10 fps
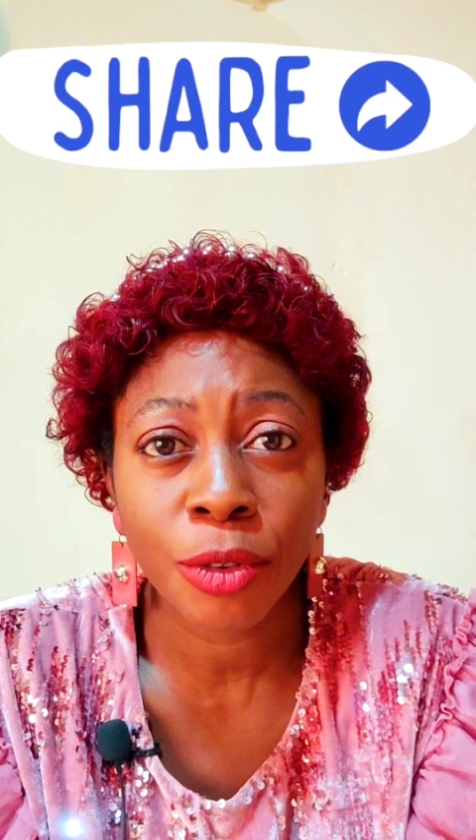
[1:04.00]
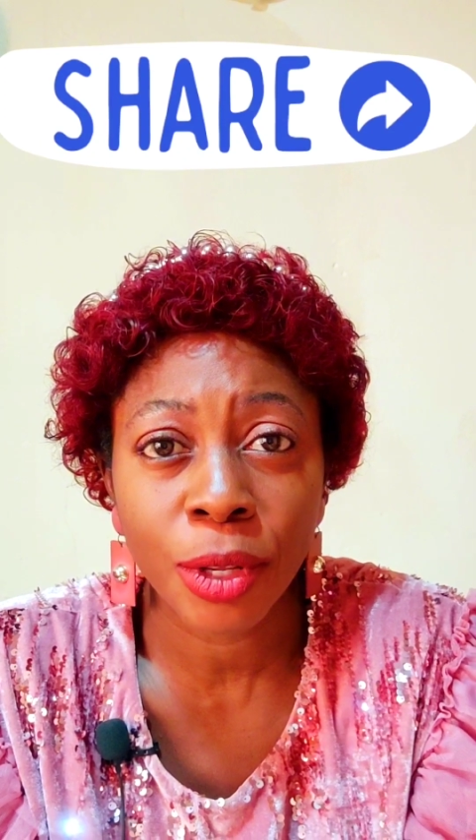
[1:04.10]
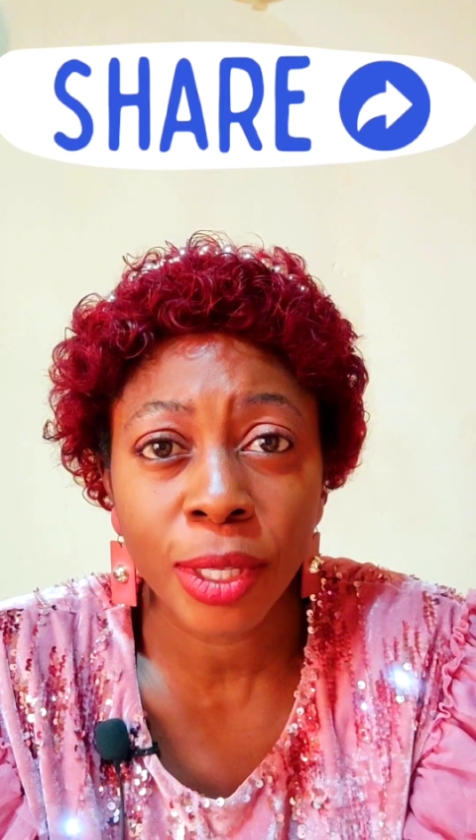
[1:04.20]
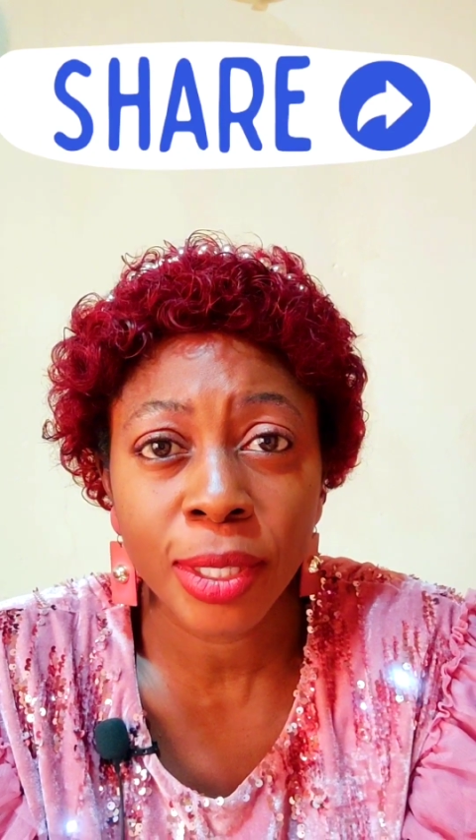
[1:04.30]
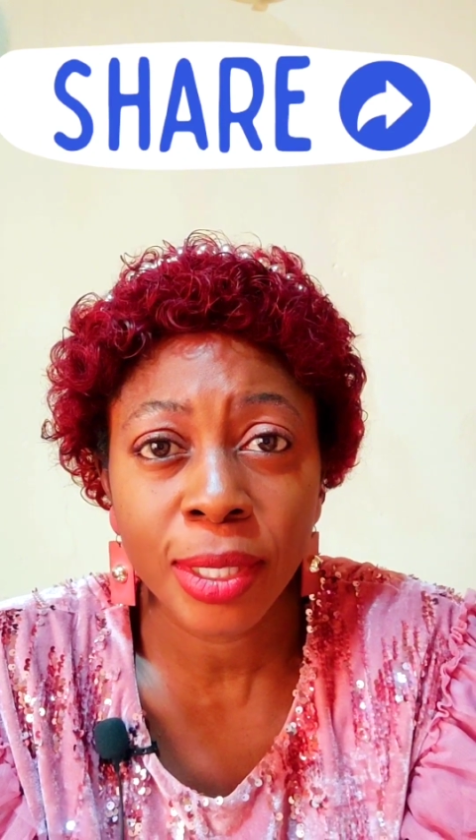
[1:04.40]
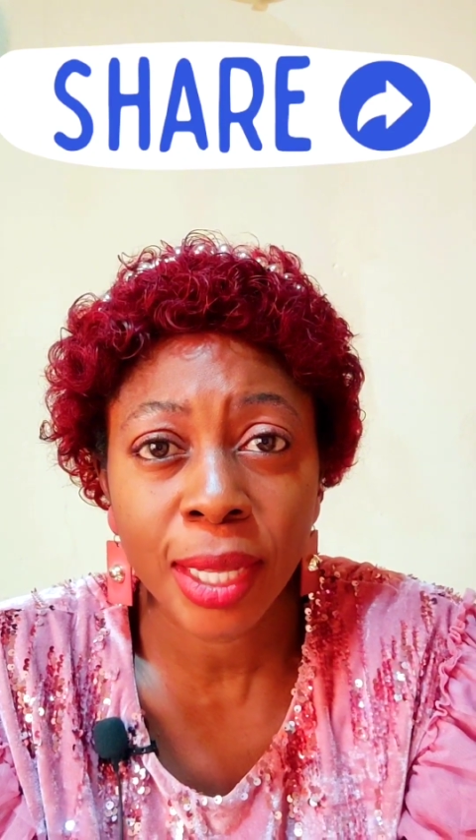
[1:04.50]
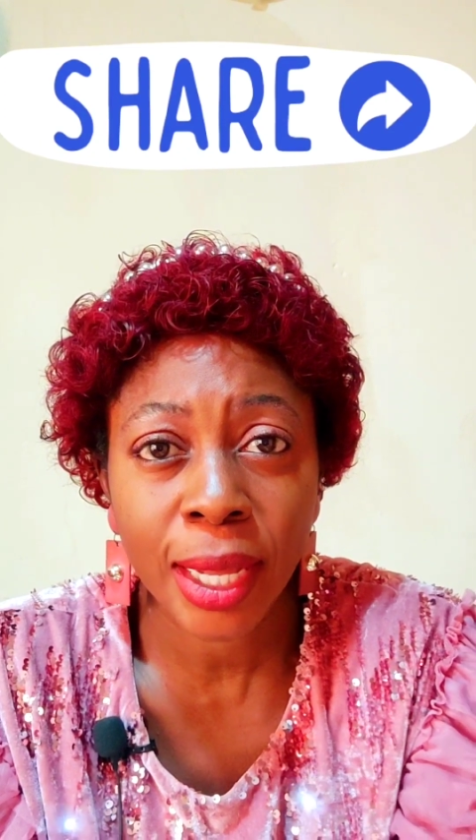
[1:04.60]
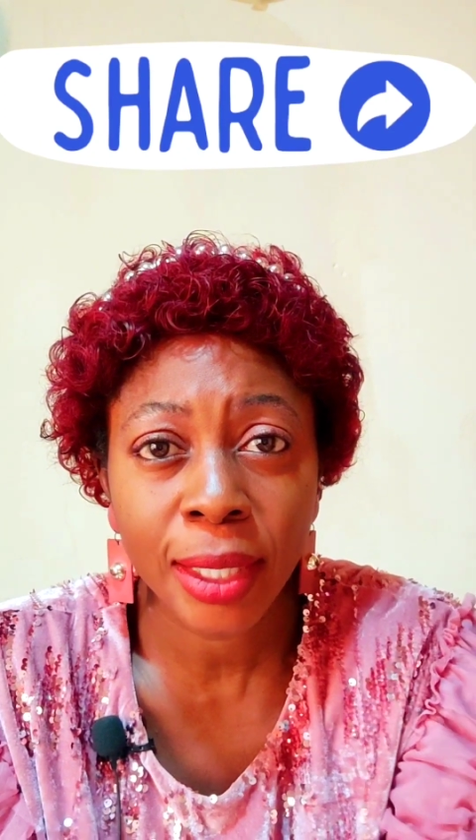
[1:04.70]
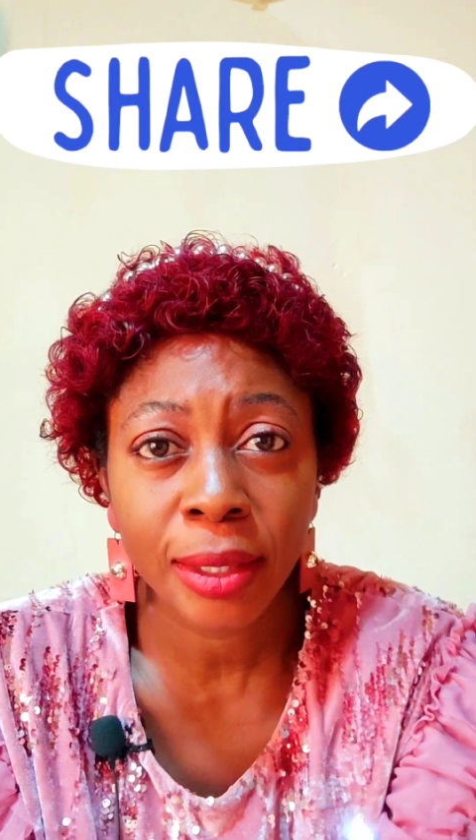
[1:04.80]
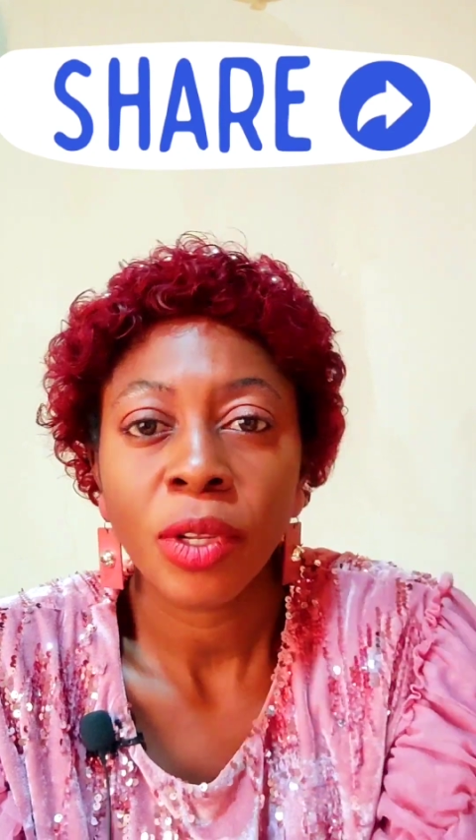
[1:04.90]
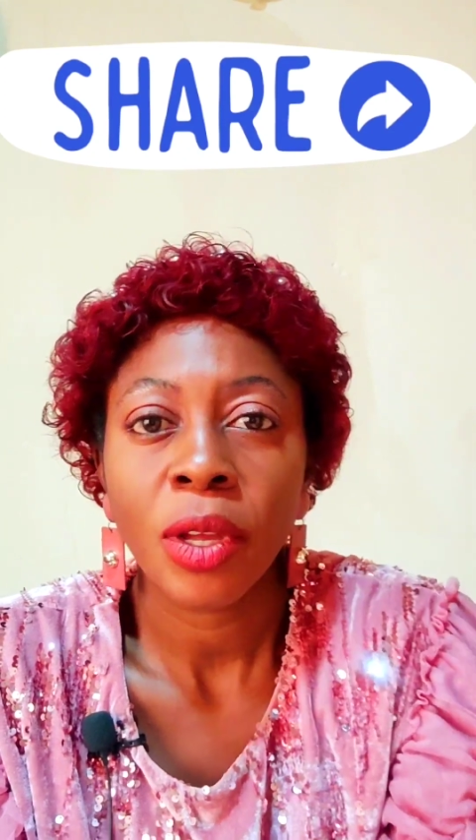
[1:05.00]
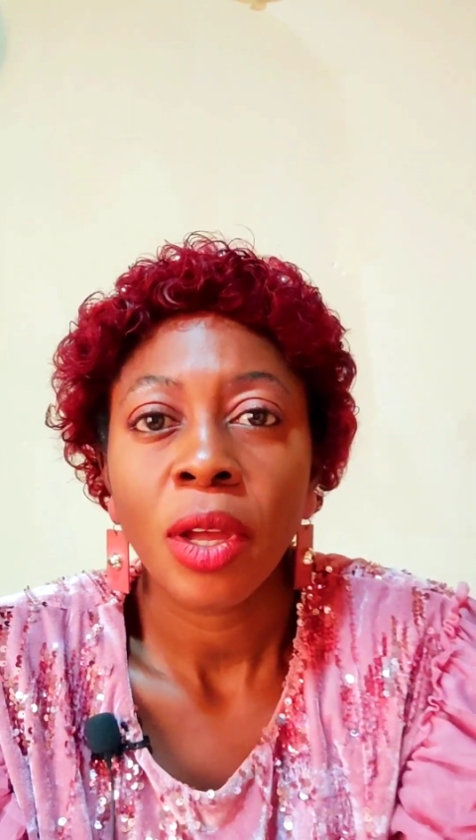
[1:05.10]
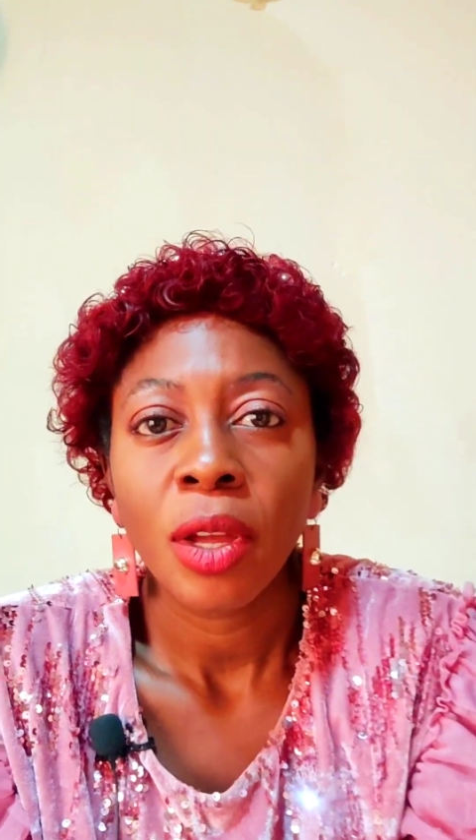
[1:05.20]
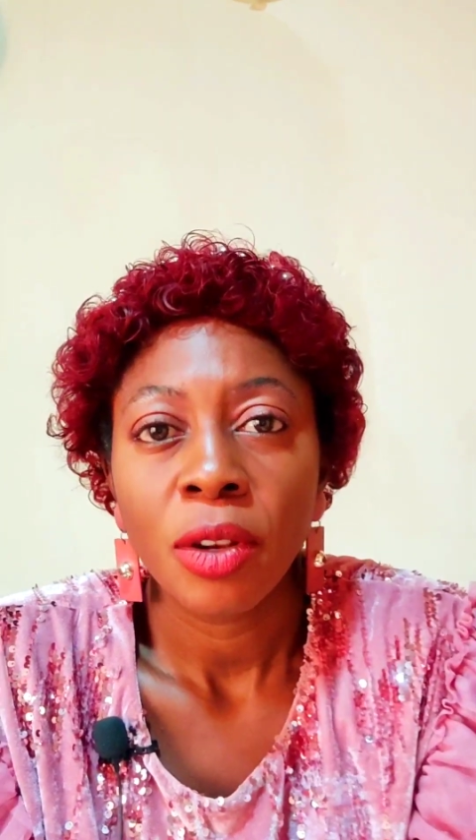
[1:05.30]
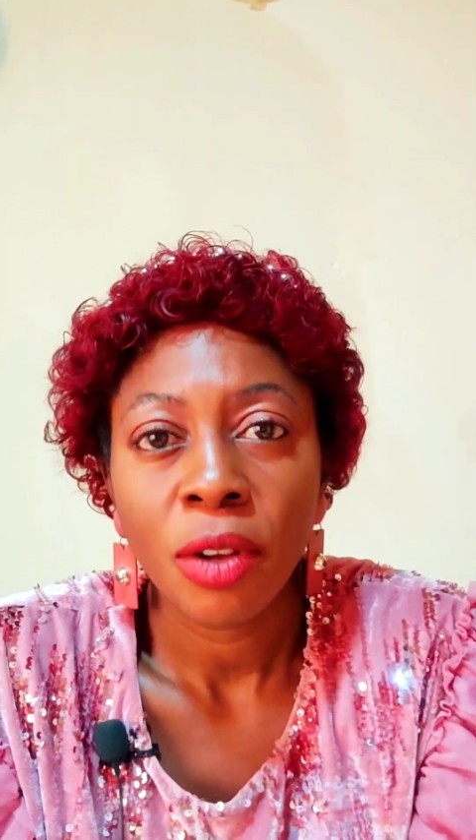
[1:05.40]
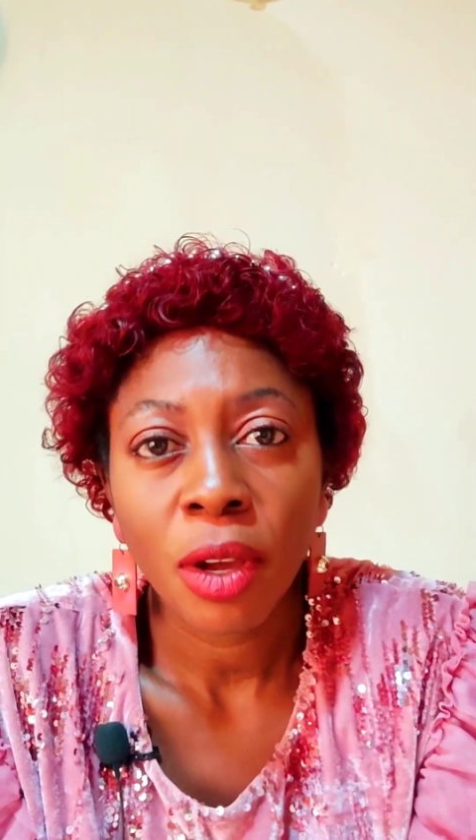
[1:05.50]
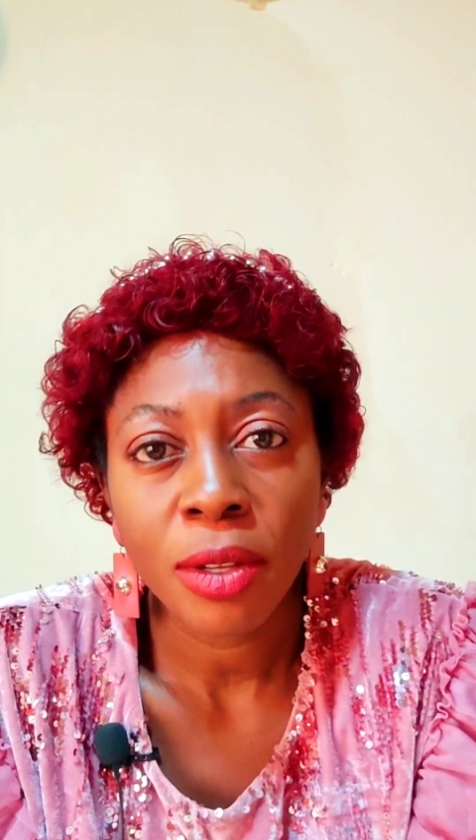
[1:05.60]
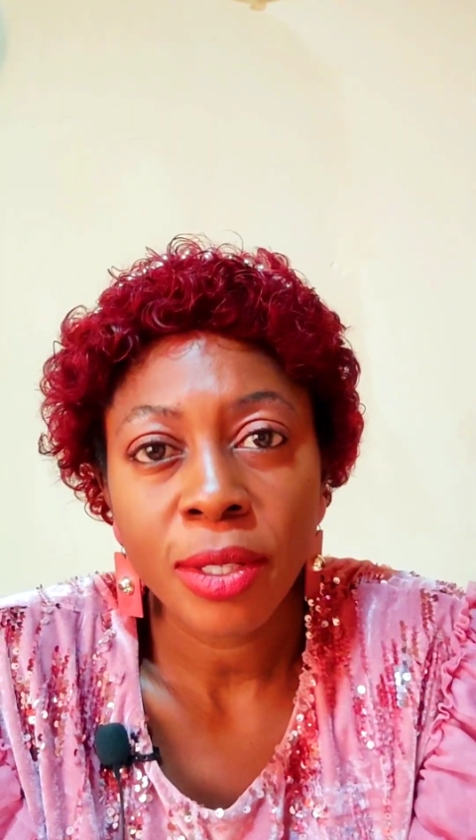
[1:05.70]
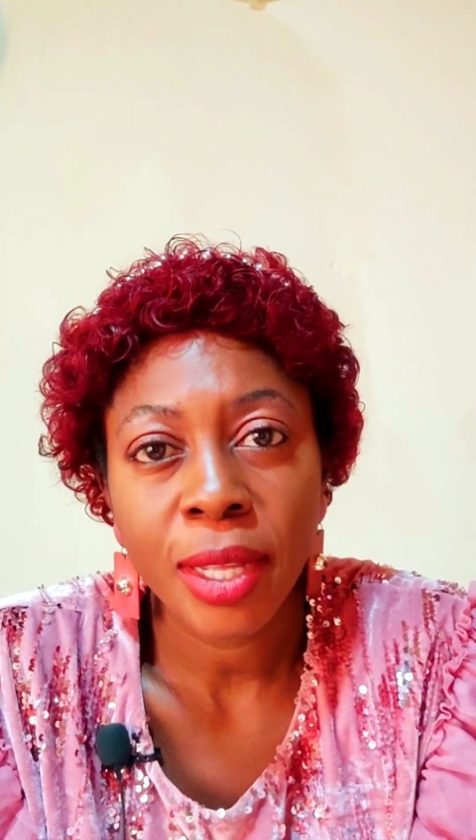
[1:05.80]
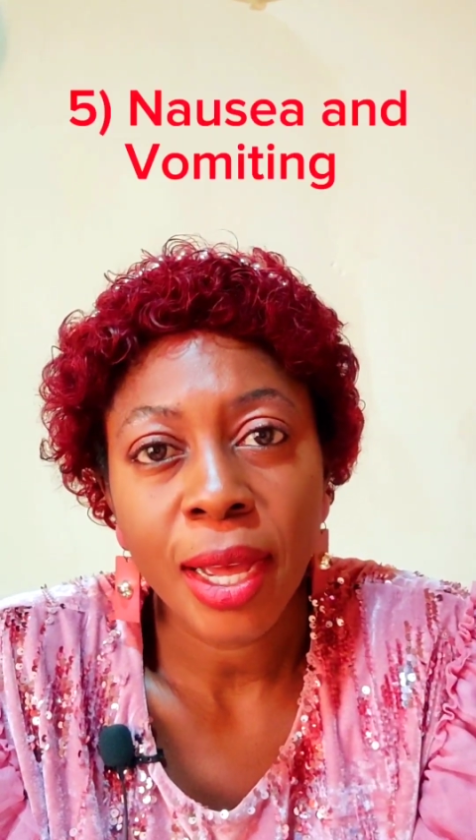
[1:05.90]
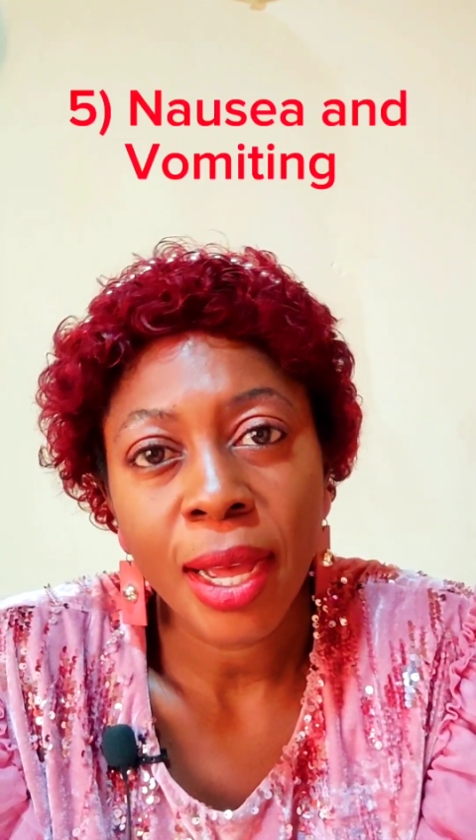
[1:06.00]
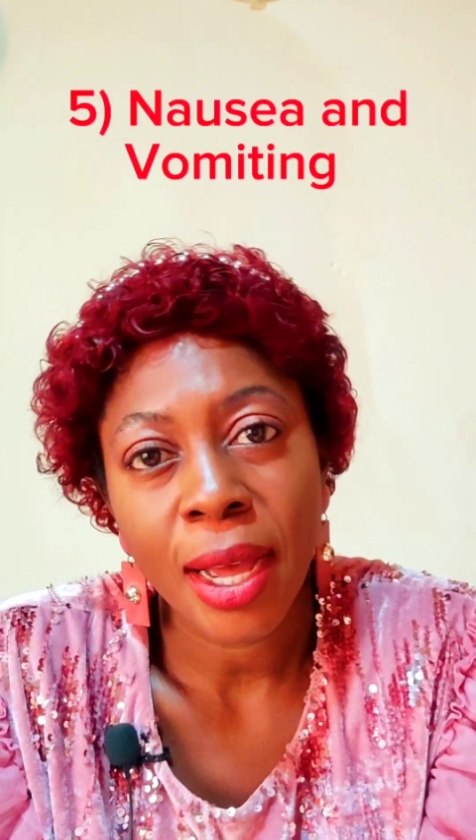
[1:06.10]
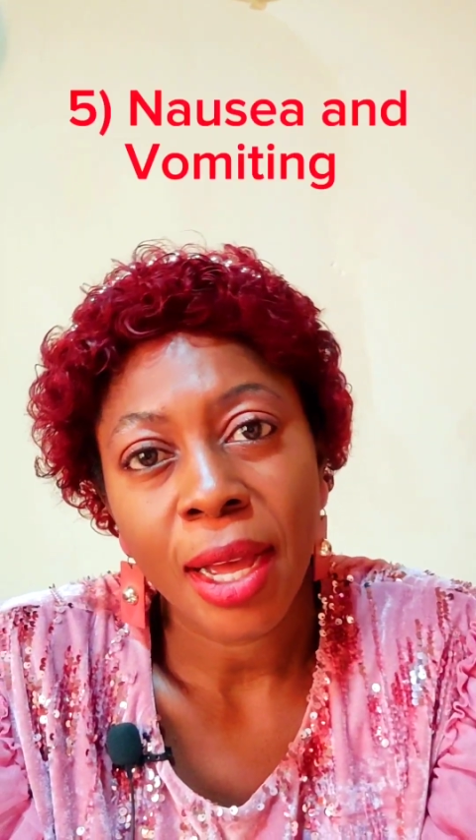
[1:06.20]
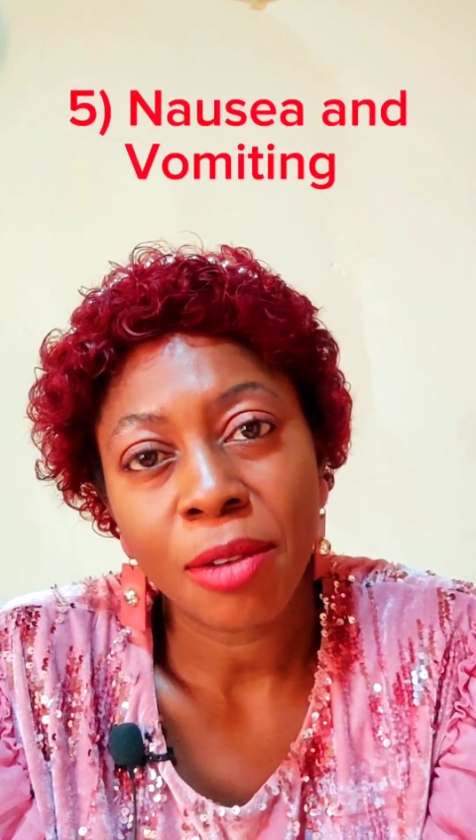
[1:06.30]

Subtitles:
for inside. Nausea